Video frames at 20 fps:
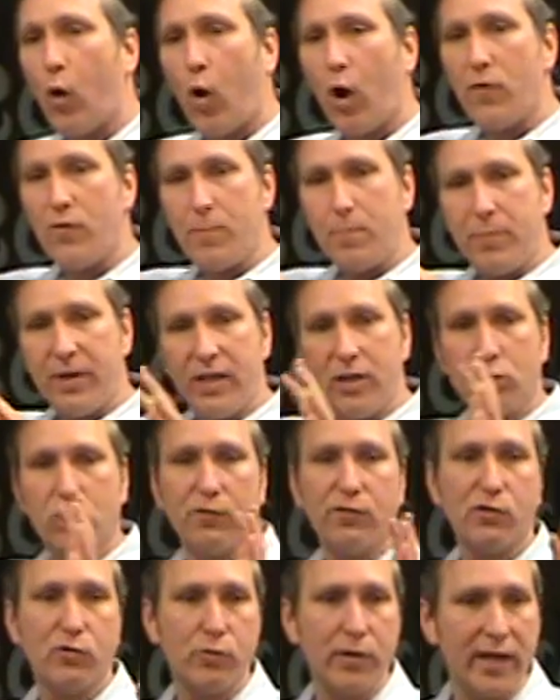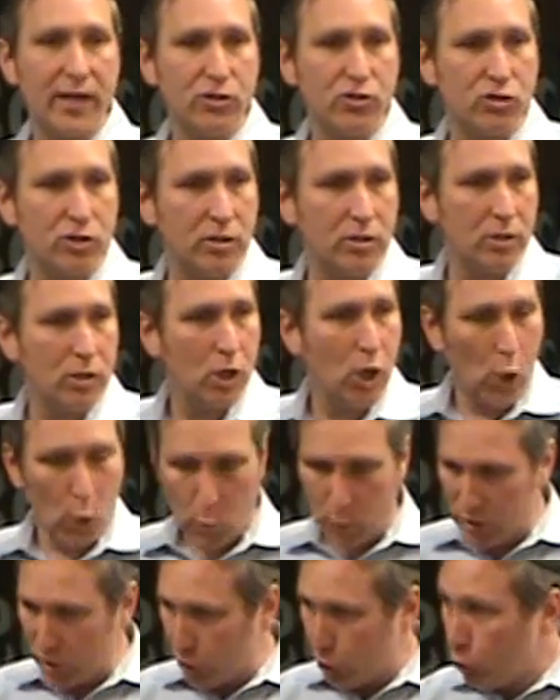are the pinnacle of creation.
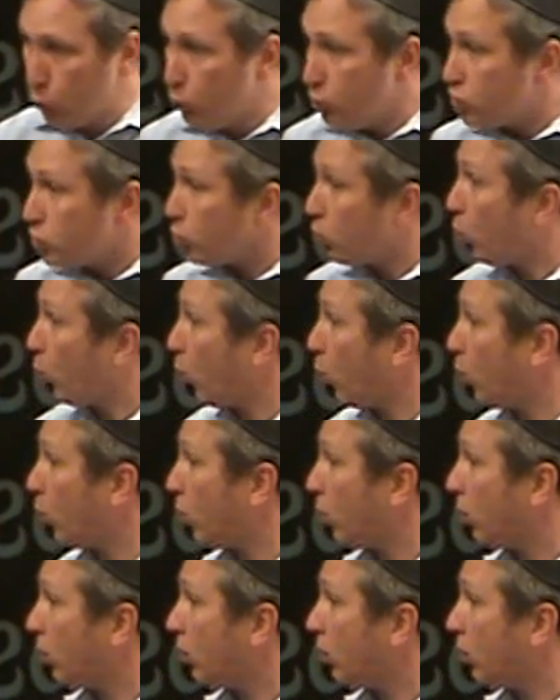We use it all.